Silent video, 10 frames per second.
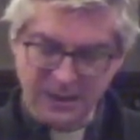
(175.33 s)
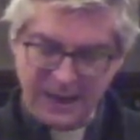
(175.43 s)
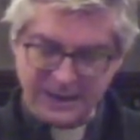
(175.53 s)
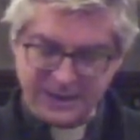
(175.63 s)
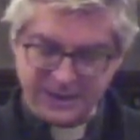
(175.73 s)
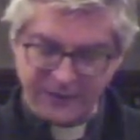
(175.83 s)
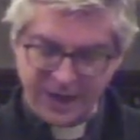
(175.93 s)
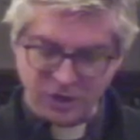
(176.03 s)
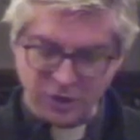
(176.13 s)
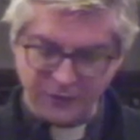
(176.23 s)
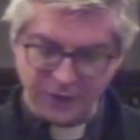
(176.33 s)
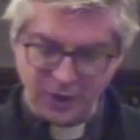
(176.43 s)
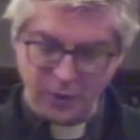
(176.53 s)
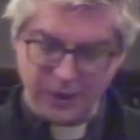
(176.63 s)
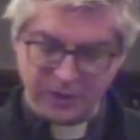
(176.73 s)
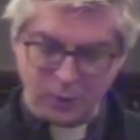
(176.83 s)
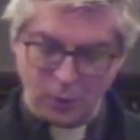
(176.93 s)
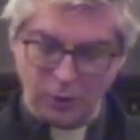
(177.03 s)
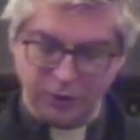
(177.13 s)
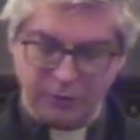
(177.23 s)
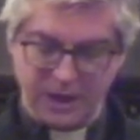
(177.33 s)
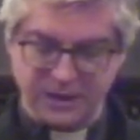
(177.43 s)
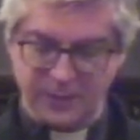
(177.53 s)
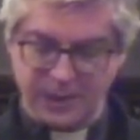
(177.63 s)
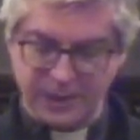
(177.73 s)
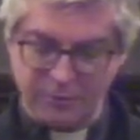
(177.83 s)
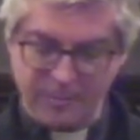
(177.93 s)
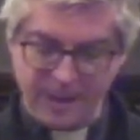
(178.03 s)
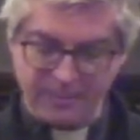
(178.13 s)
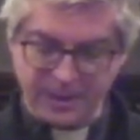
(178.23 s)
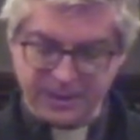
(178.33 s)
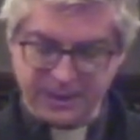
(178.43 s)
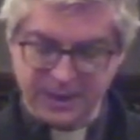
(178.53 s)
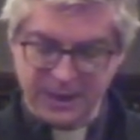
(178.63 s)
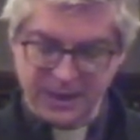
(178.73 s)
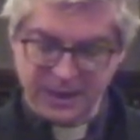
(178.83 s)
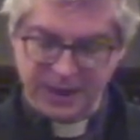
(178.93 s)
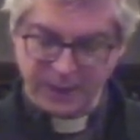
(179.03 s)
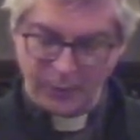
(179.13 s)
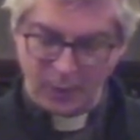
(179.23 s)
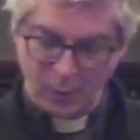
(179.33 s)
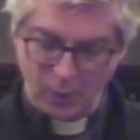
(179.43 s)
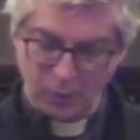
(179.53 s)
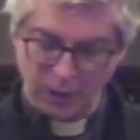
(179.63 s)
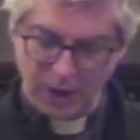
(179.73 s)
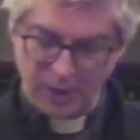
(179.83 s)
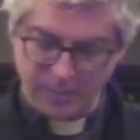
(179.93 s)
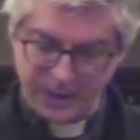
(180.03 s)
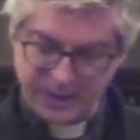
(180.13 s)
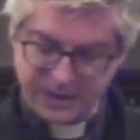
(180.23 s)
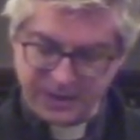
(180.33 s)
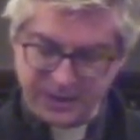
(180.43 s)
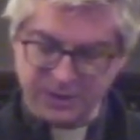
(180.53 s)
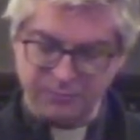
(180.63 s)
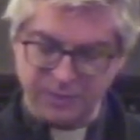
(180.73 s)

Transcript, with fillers: And his affection for you is all the greater when he remembers that you were all obedient,